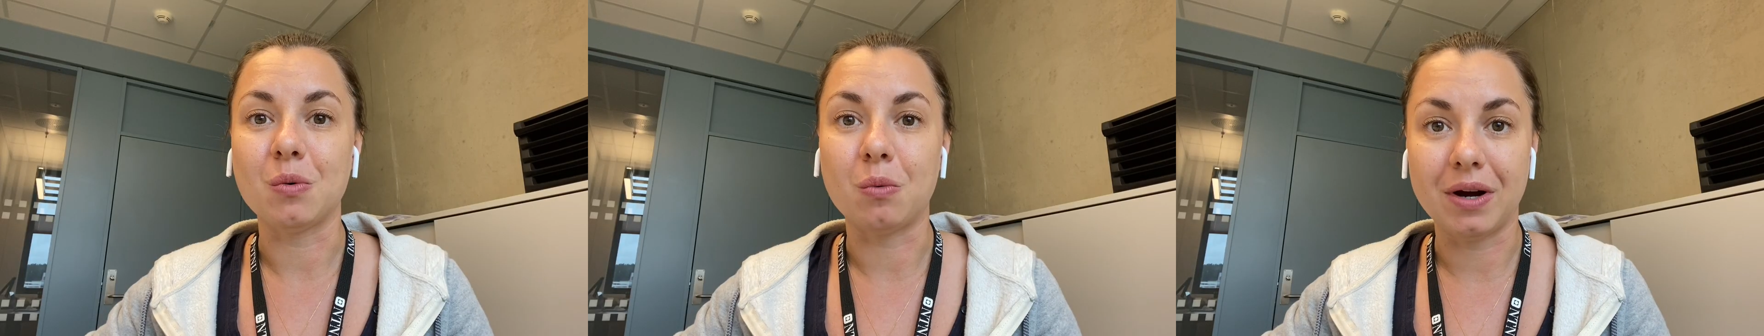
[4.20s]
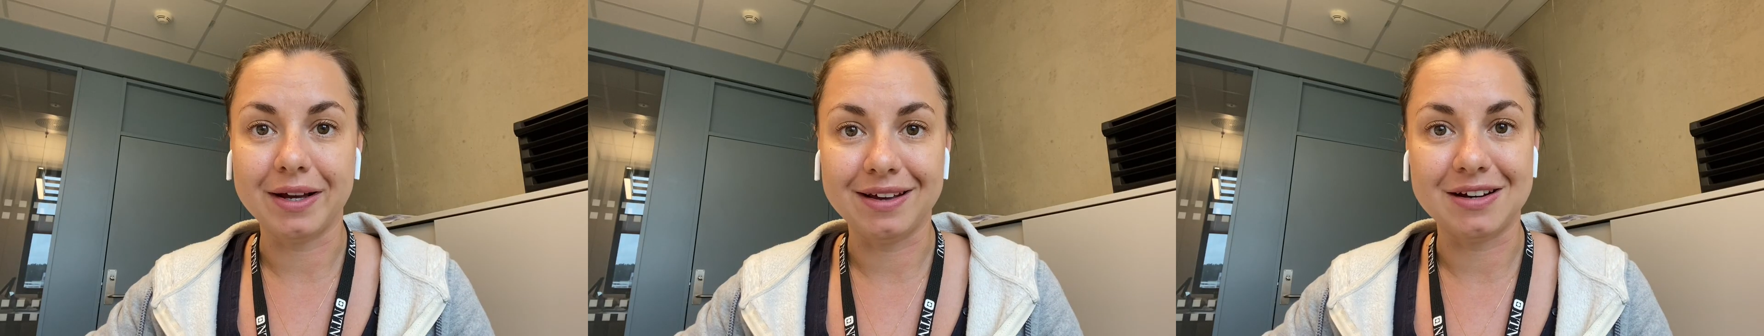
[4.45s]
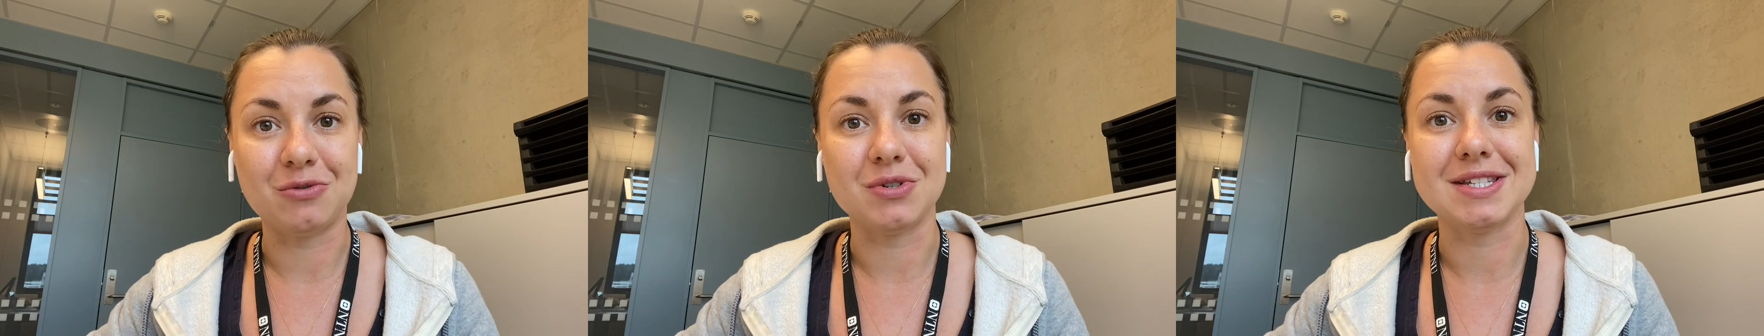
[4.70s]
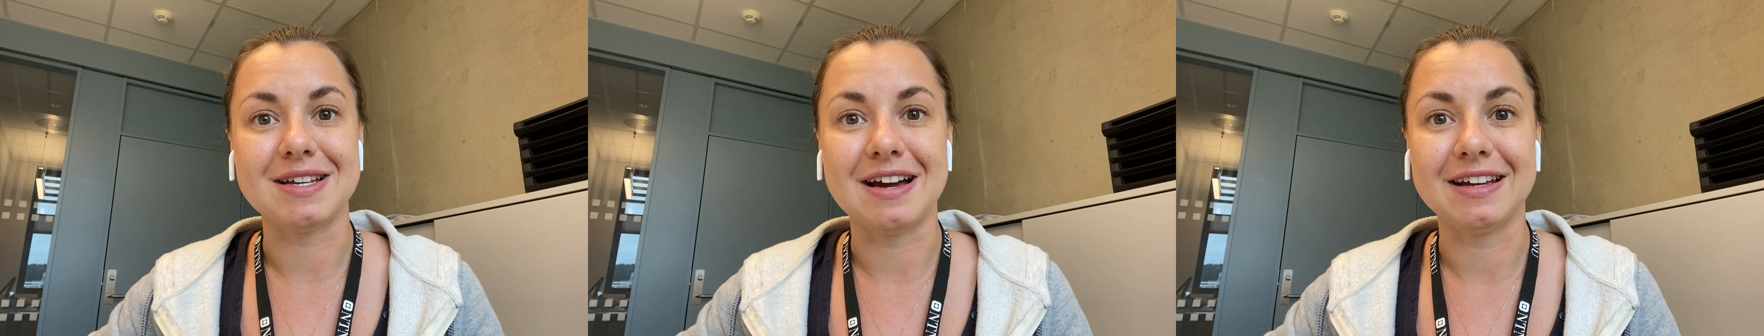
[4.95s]
why I
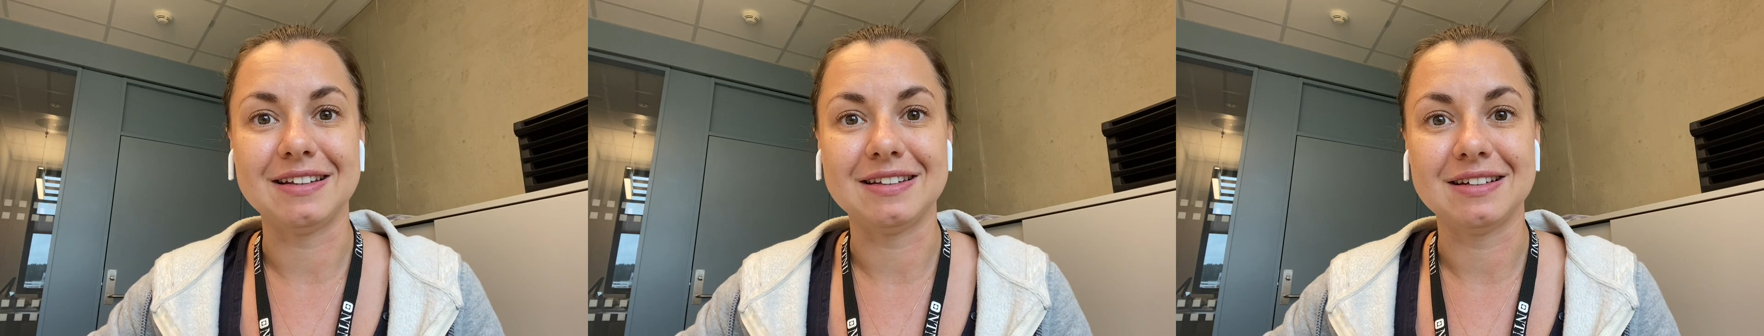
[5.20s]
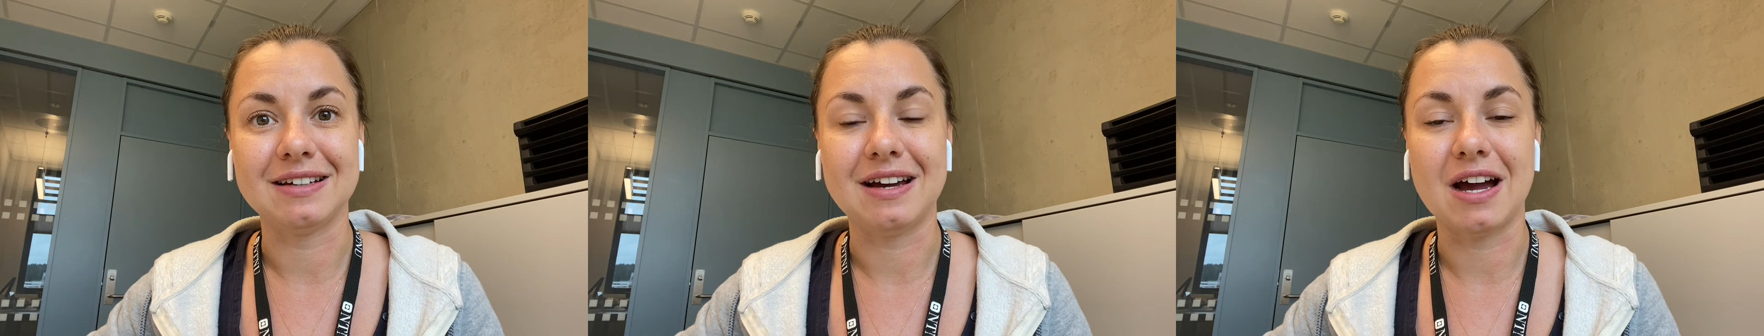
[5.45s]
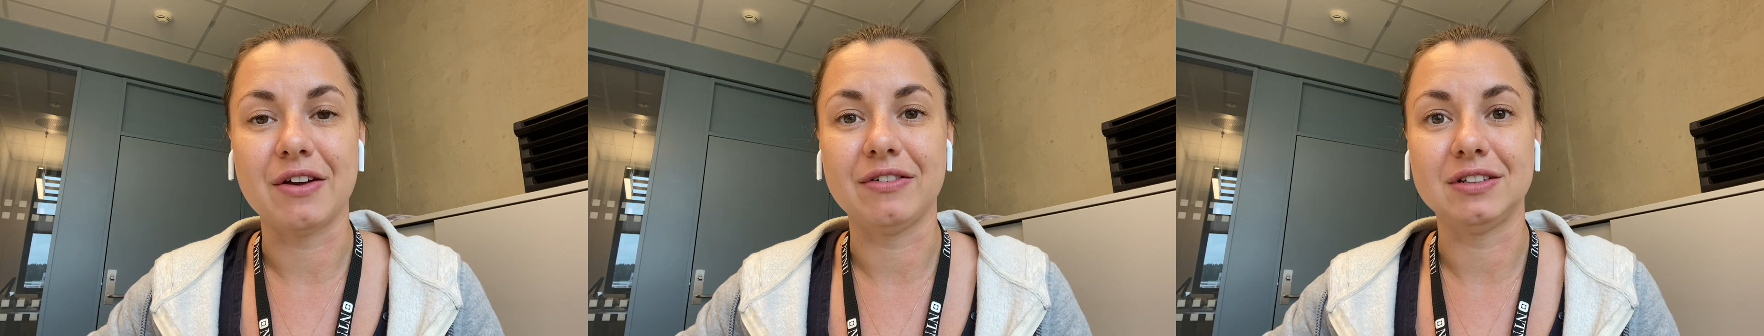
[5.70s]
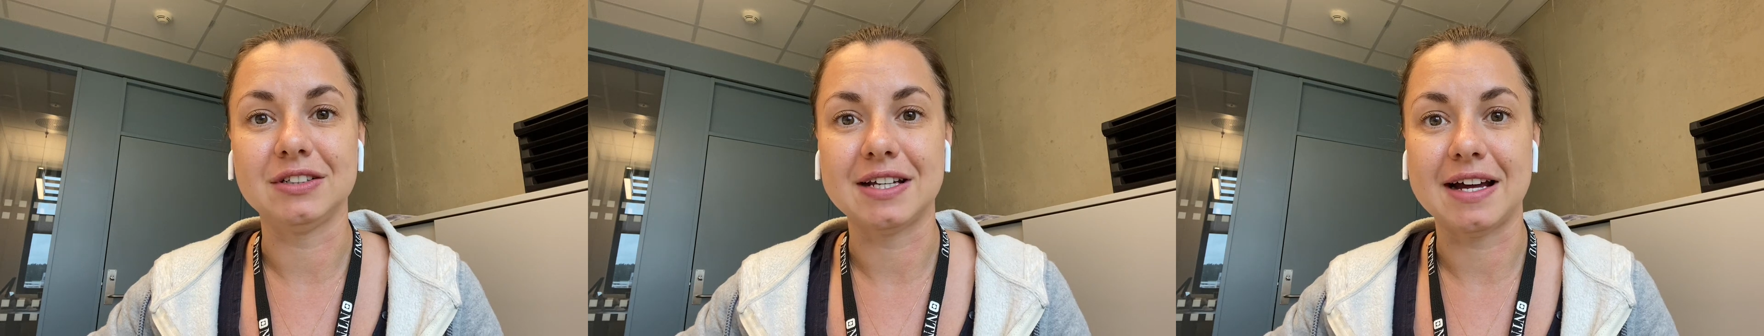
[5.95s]
resigned, I
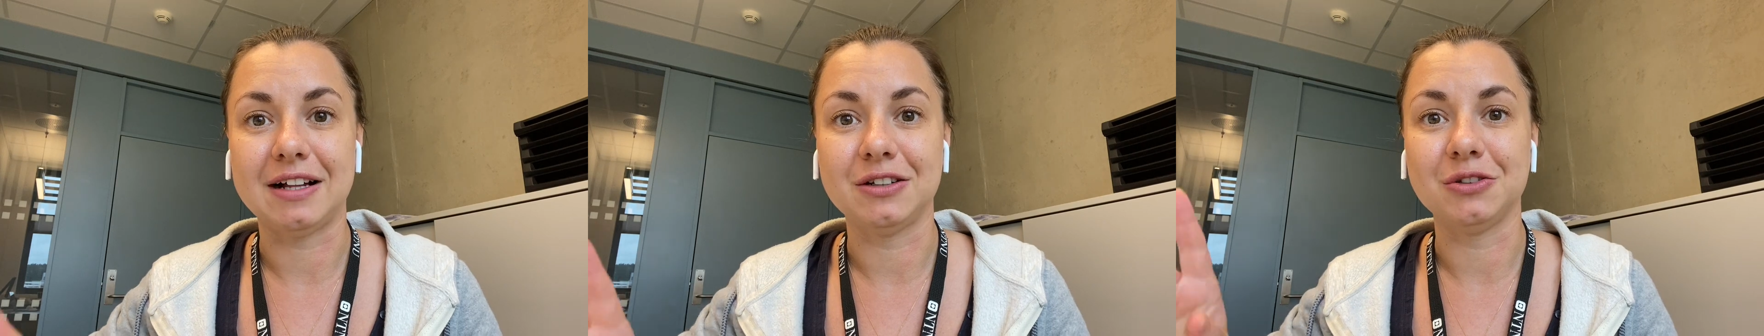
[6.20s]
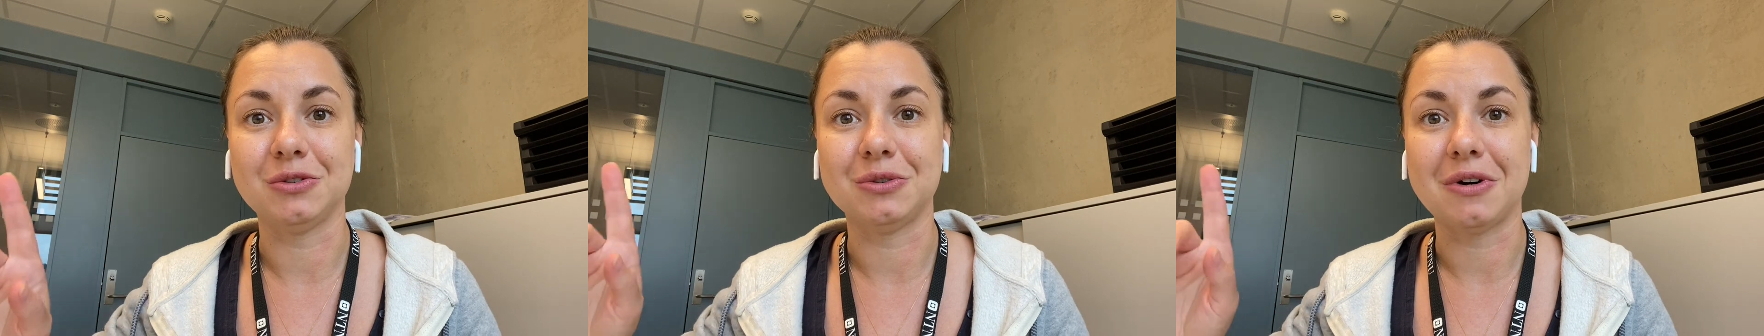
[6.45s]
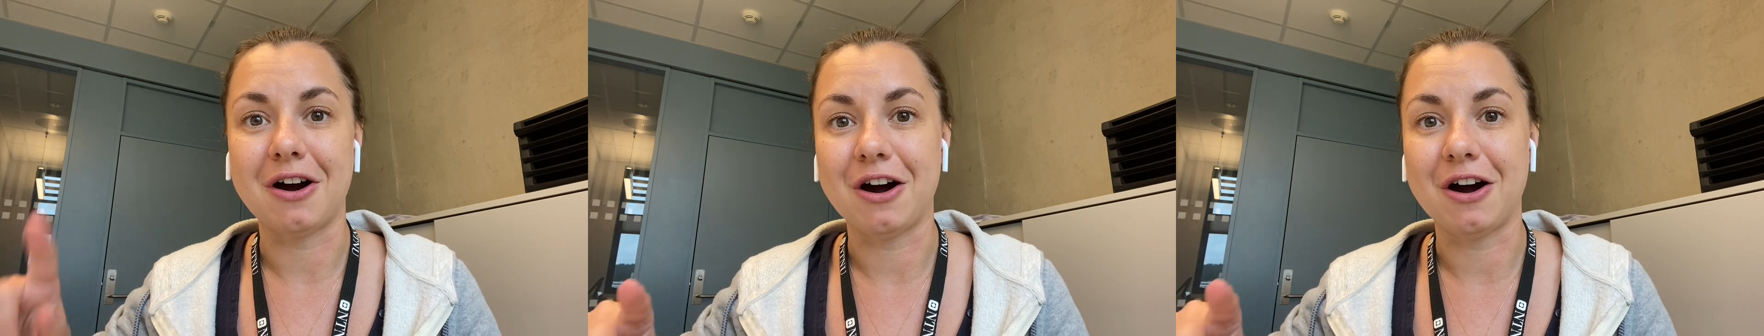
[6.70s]
will tell you